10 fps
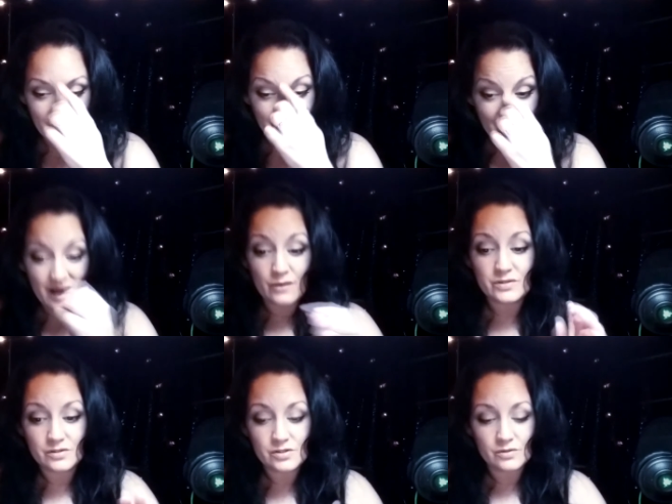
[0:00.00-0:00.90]
And now,
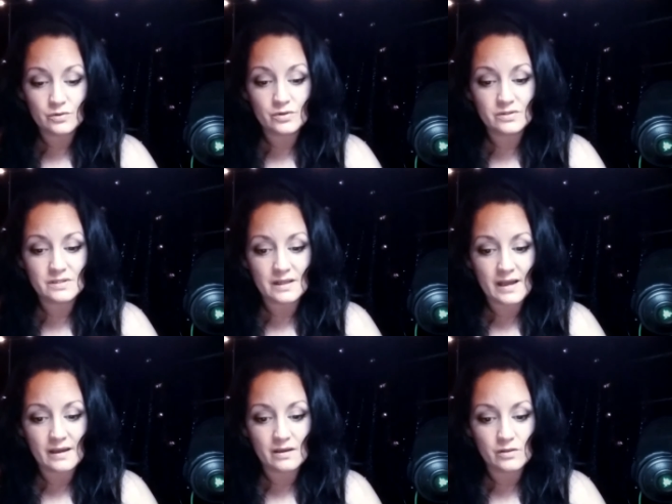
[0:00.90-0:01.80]
since it looks
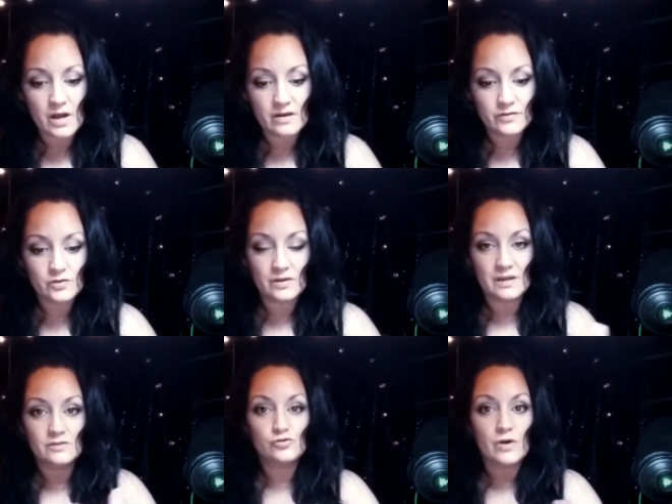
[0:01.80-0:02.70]
like a lot of us are
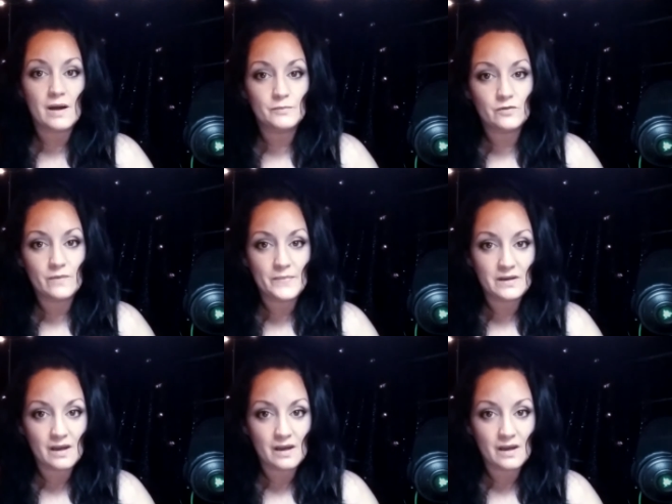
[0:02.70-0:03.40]
getting dropped from the